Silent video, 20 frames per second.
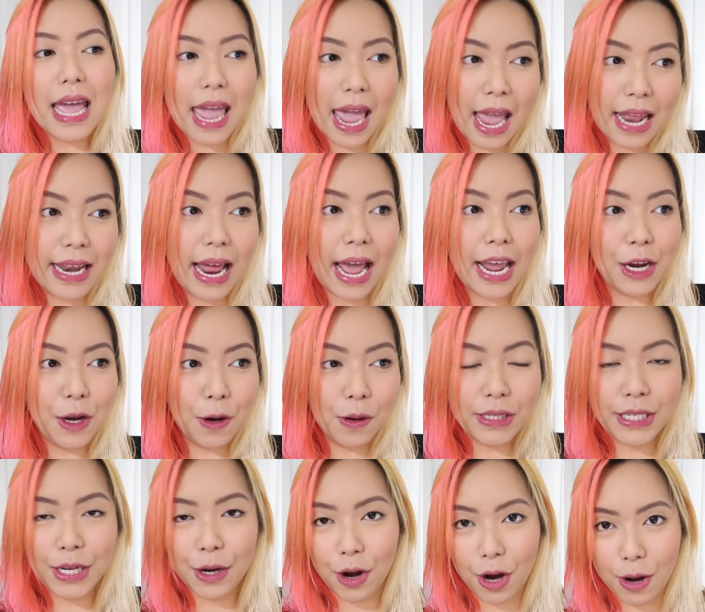And I
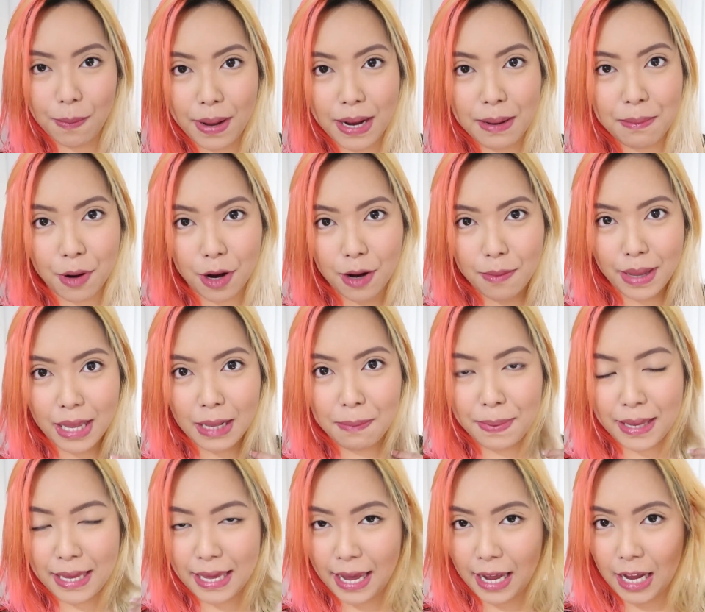know si Urban Mermaid
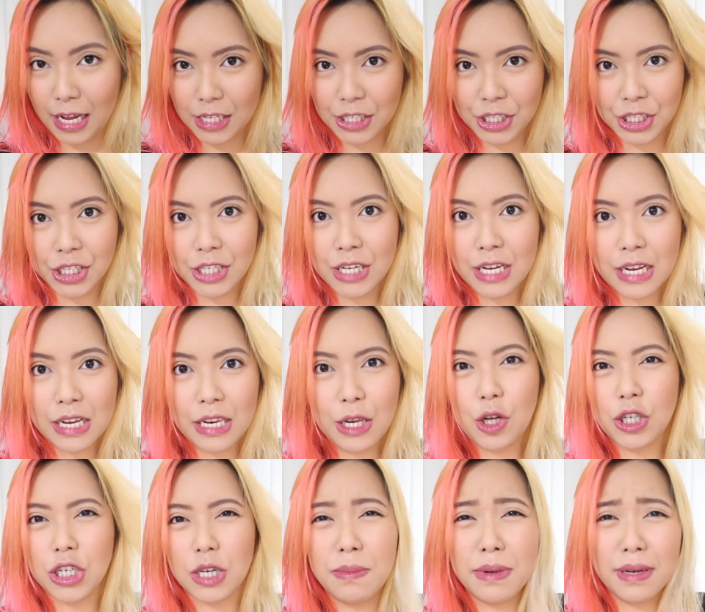P H.
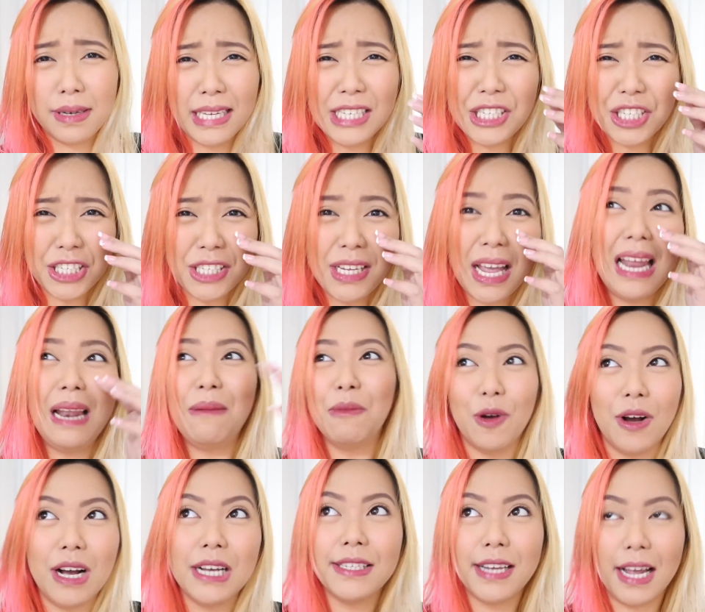Hindi ko siya ma-reach kasi alam
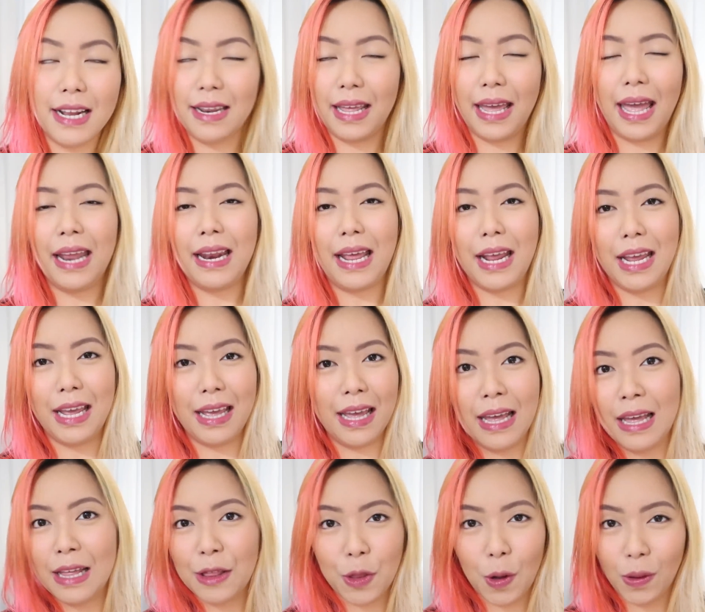ko nga Sunday and
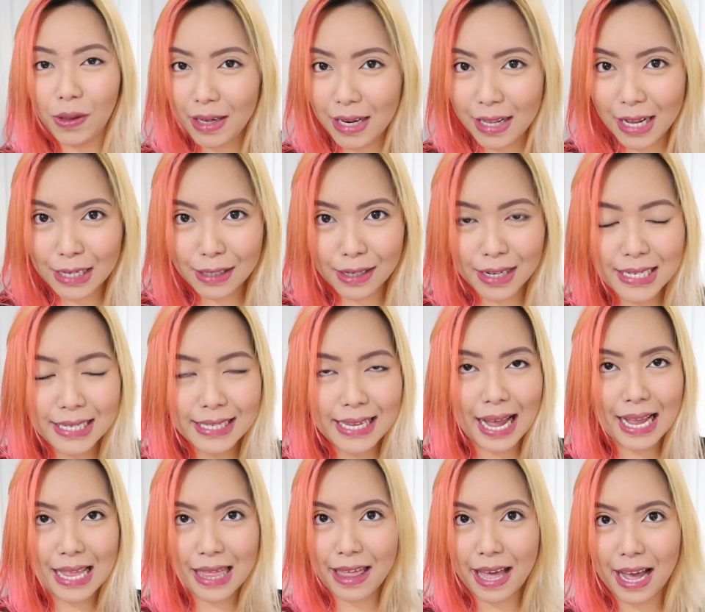I totally
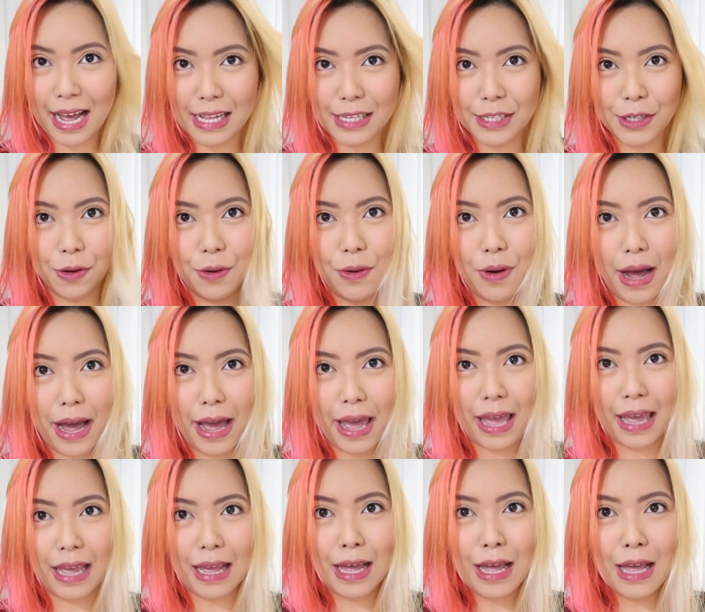understand that. So,
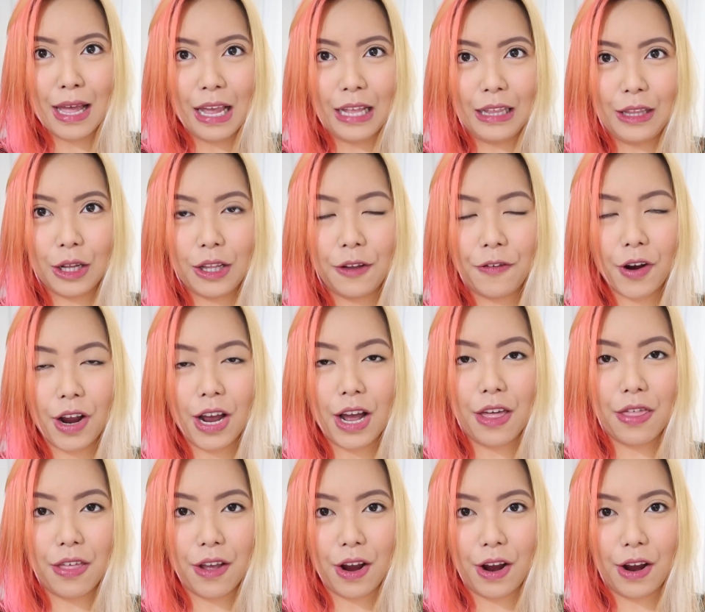I looked for
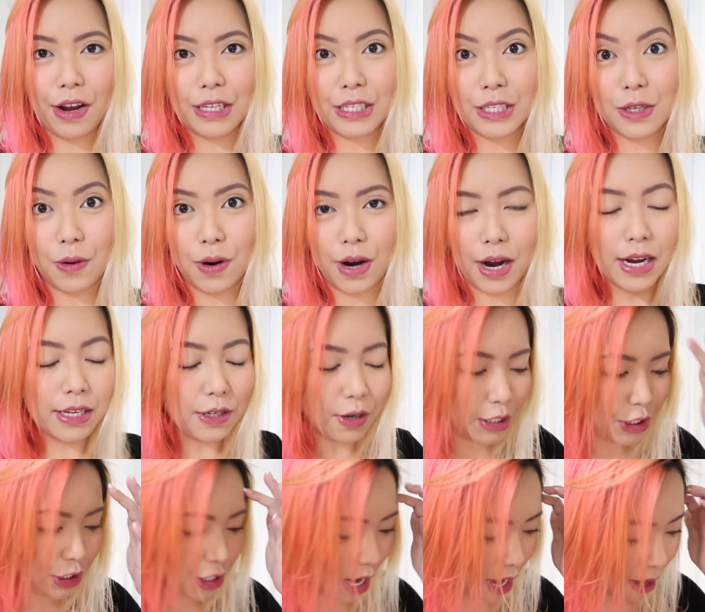other stores
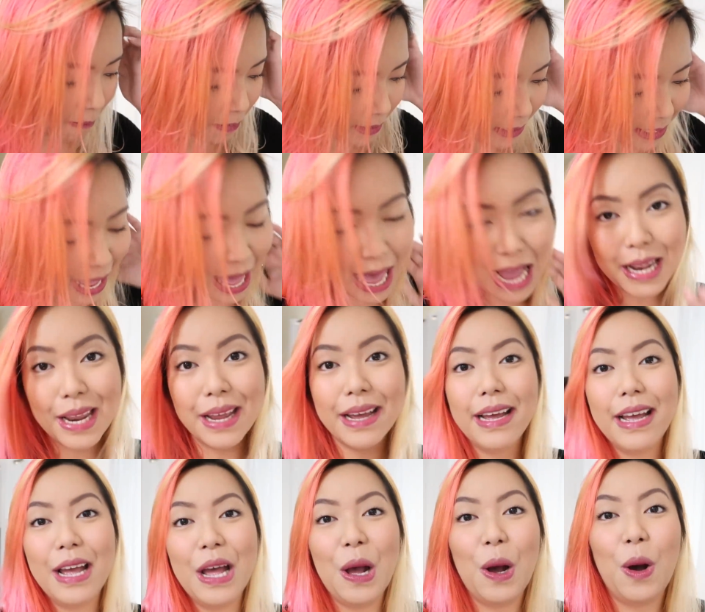or shops and
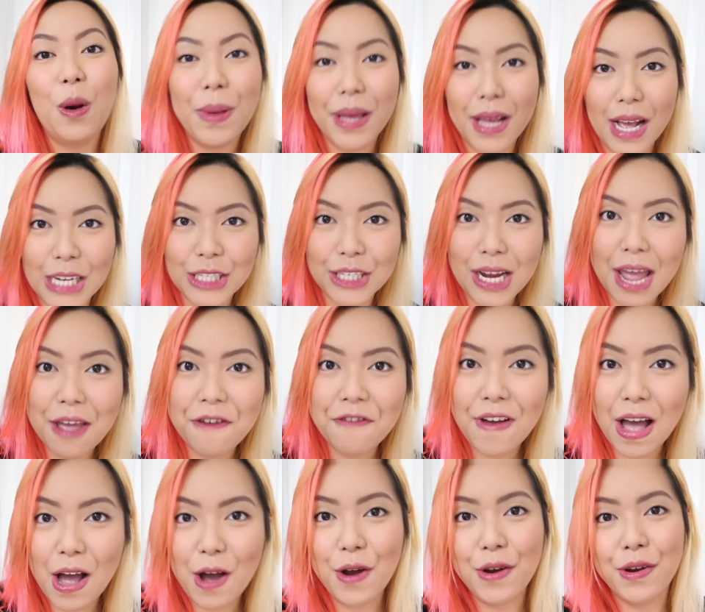oh my gosh, I
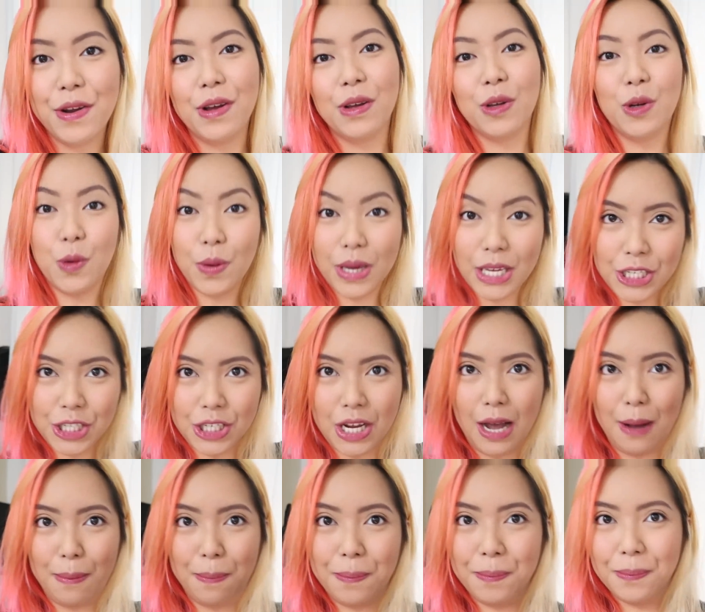found Gui
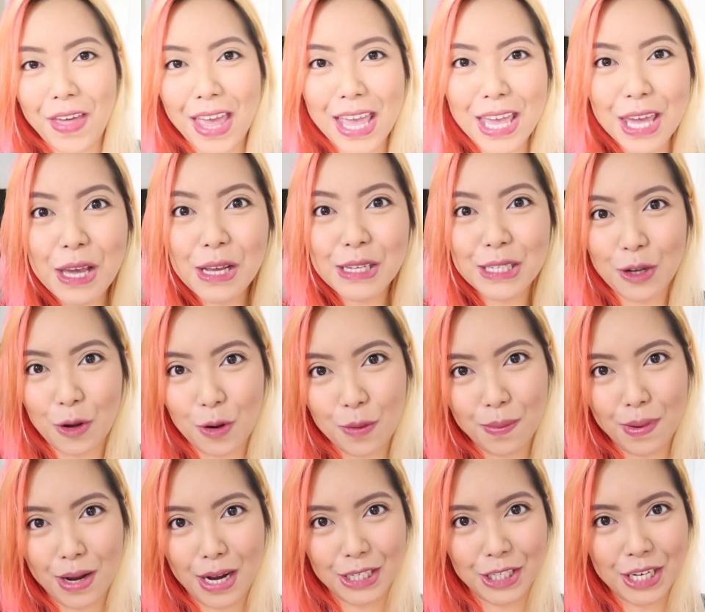Shop. Thank you so
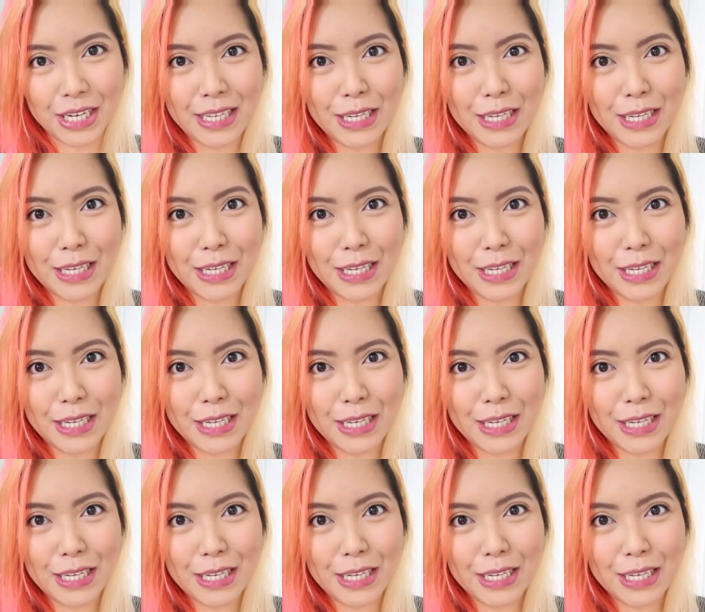much.